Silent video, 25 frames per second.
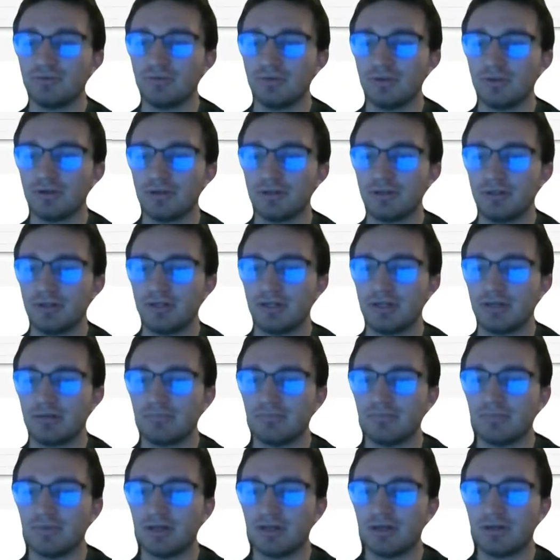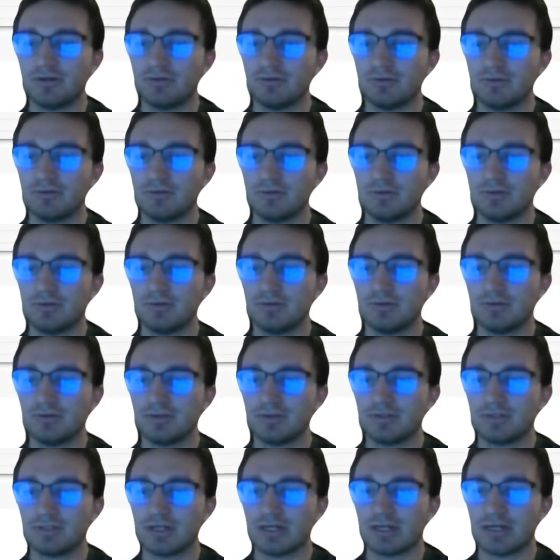
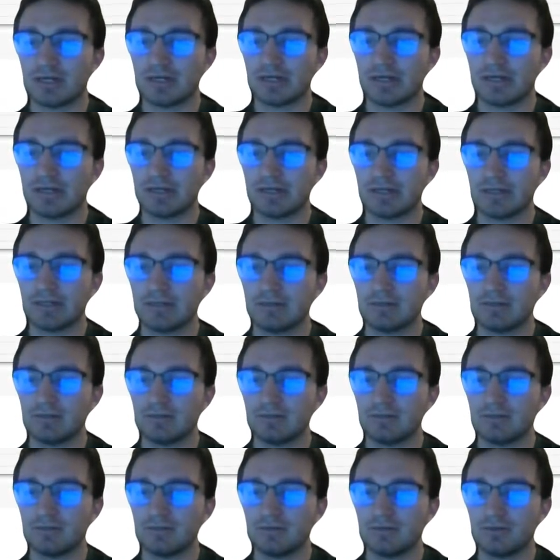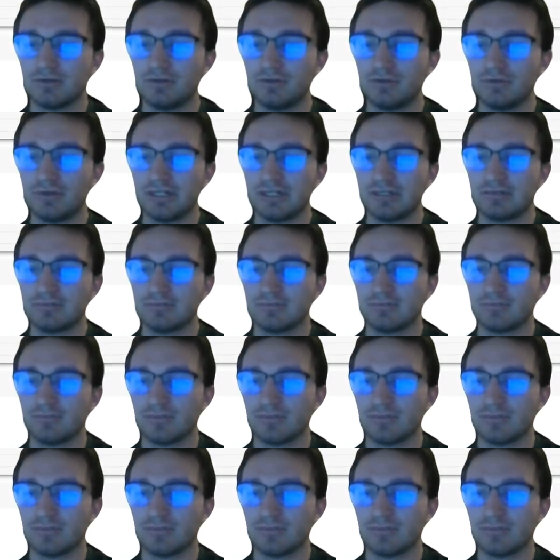learn.model.CUDA,